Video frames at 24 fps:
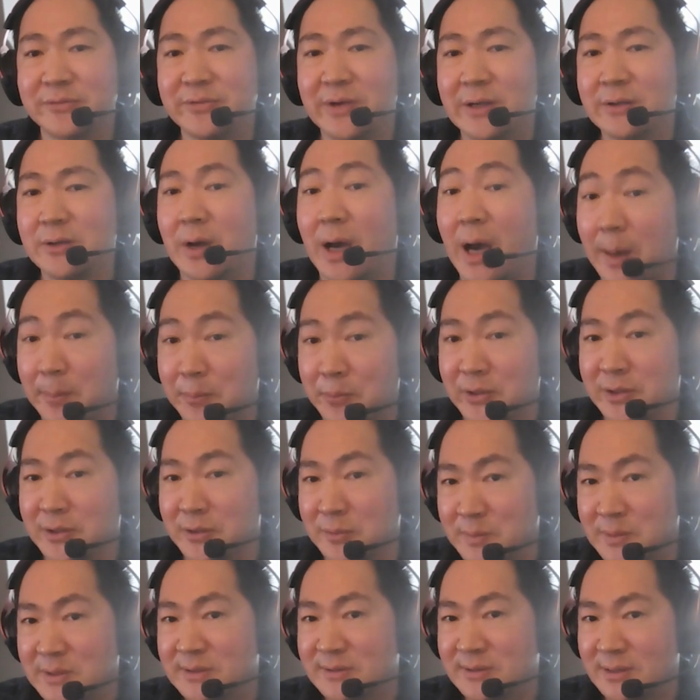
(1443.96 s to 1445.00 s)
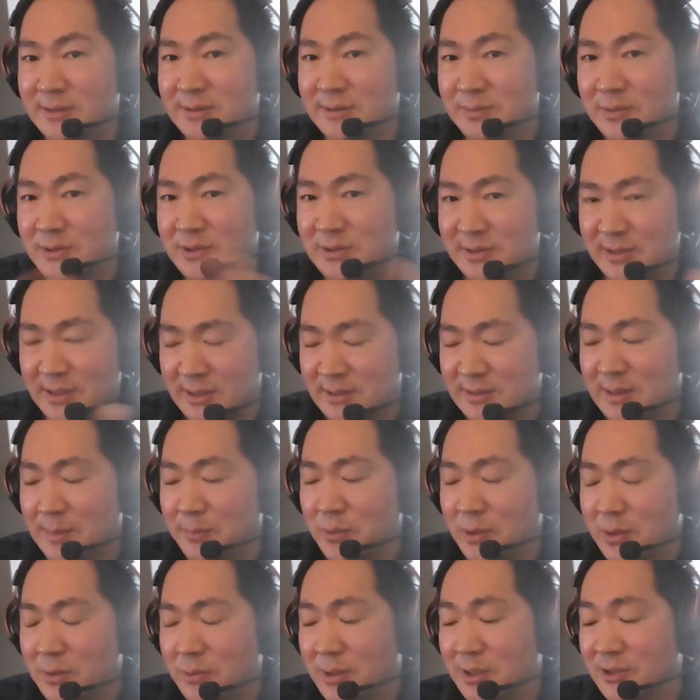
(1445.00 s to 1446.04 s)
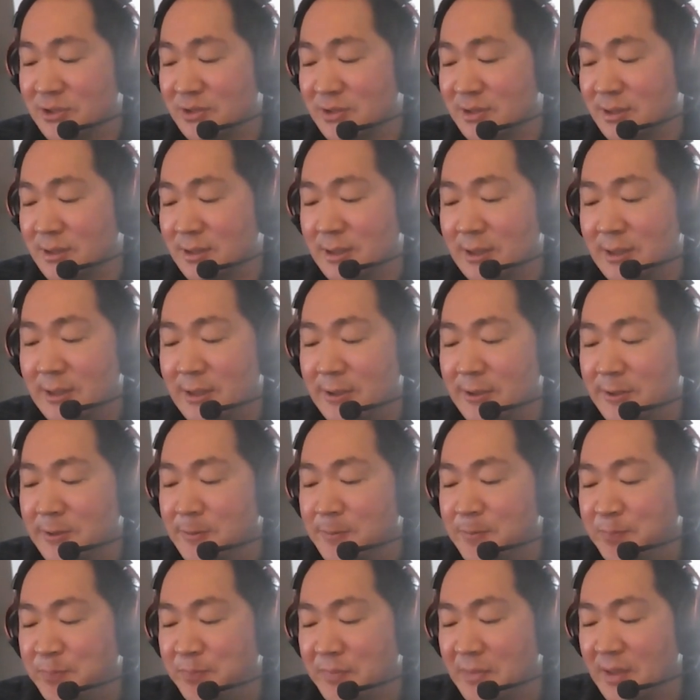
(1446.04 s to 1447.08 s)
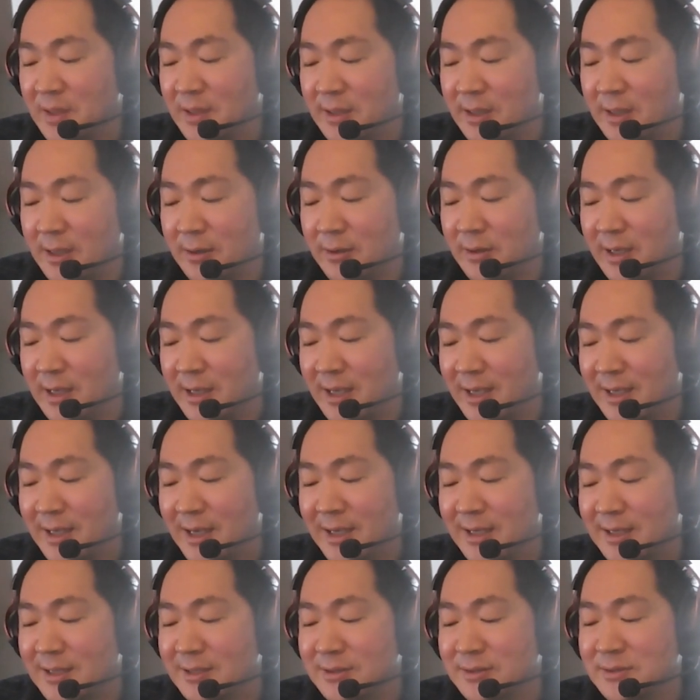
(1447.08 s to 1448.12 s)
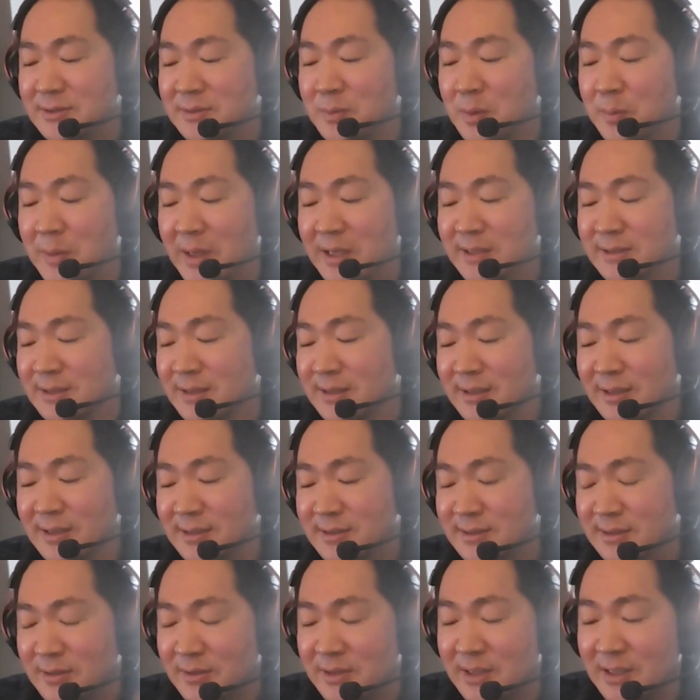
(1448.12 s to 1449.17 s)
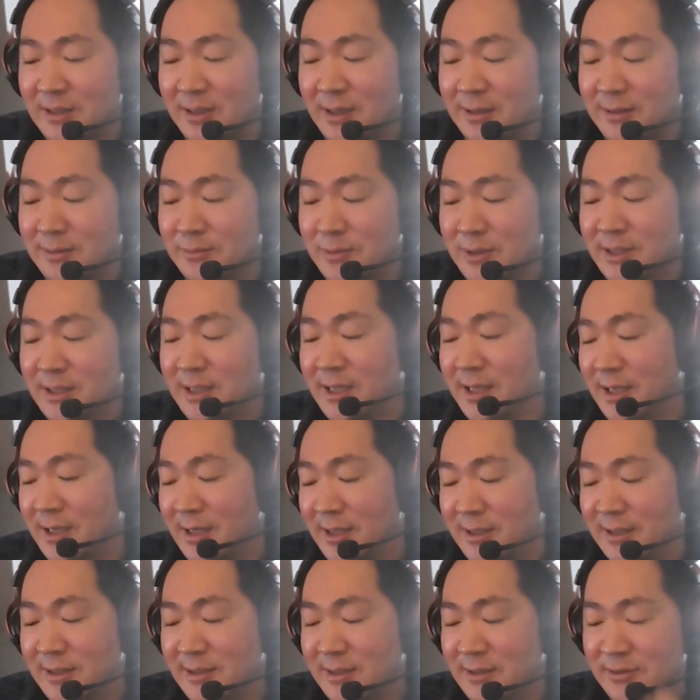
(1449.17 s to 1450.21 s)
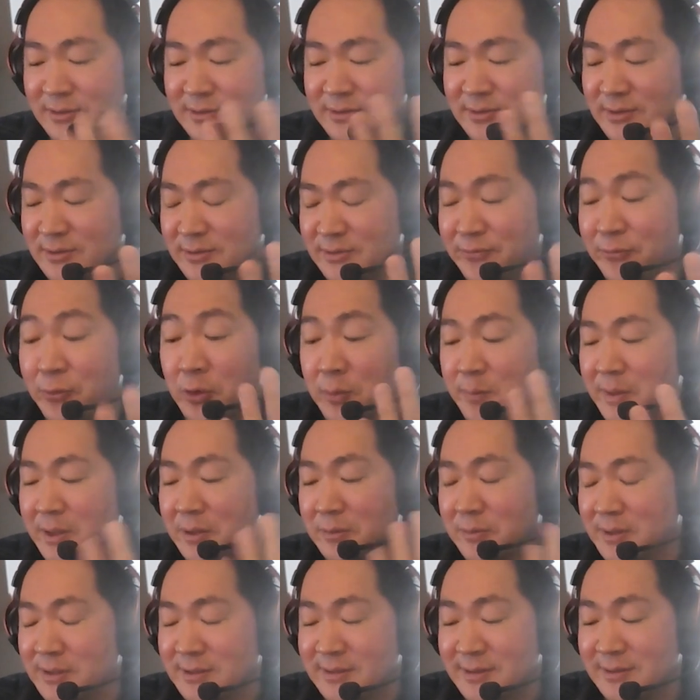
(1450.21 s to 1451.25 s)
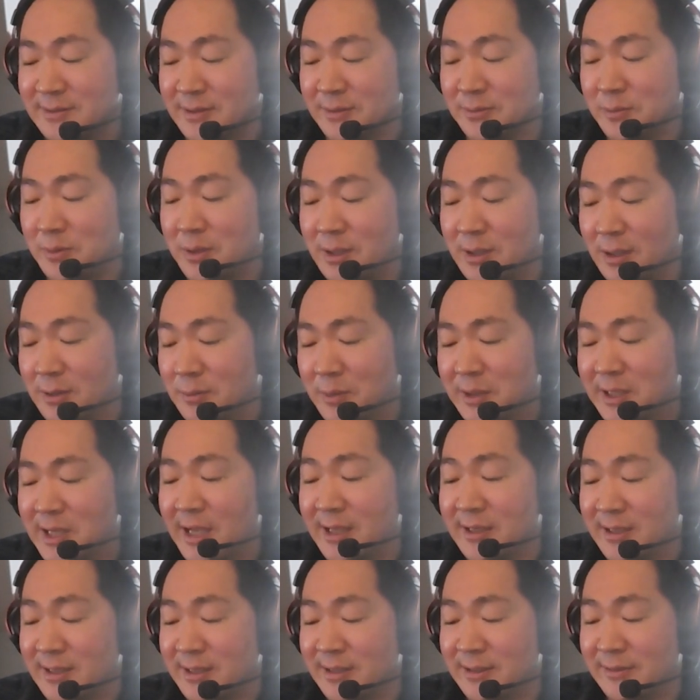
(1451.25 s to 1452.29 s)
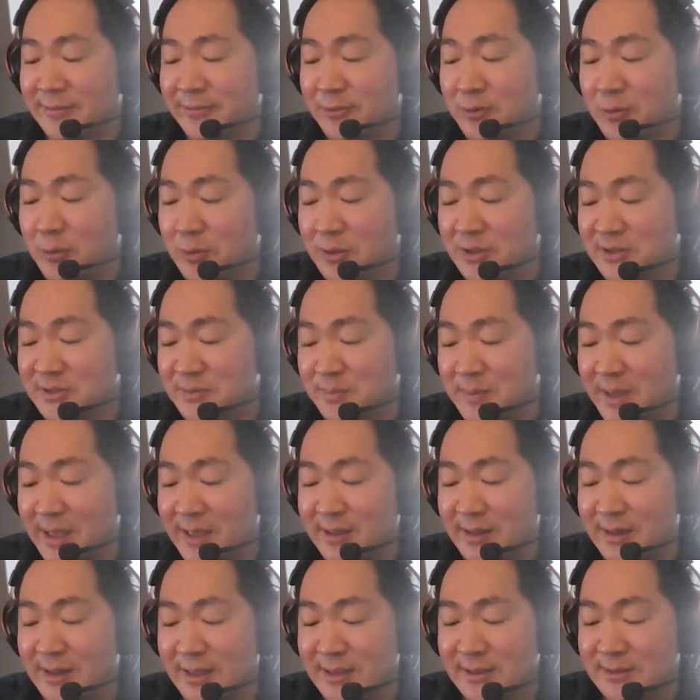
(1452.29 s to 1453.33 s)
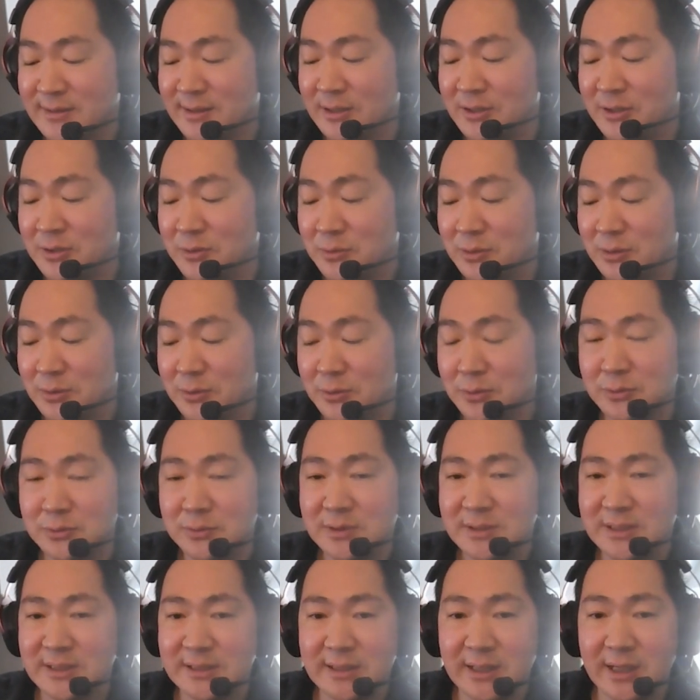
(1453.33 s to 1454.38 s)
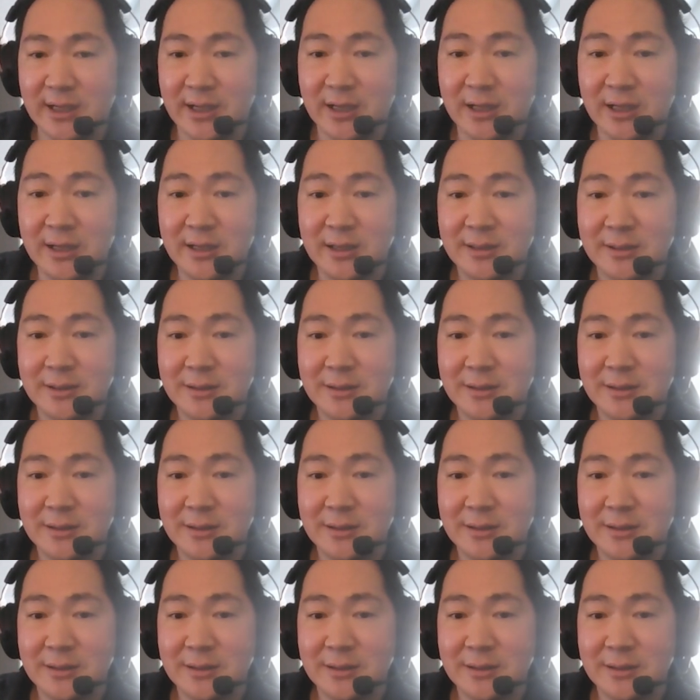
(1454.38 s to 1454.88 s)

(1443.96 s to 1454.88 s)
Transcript: of how you operate your business, which is a separate question, AI can do some amazing things. So on one hand, and there's four big ones. So on one hand, it can of course make things that you do today